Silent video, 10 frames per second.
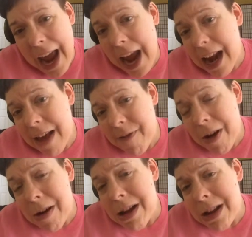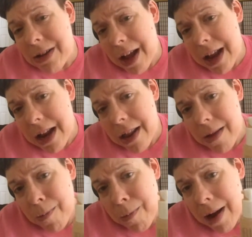And I've already done
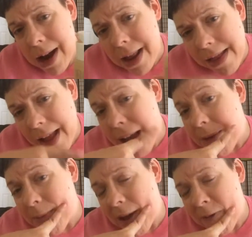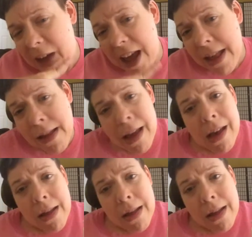one side of my face,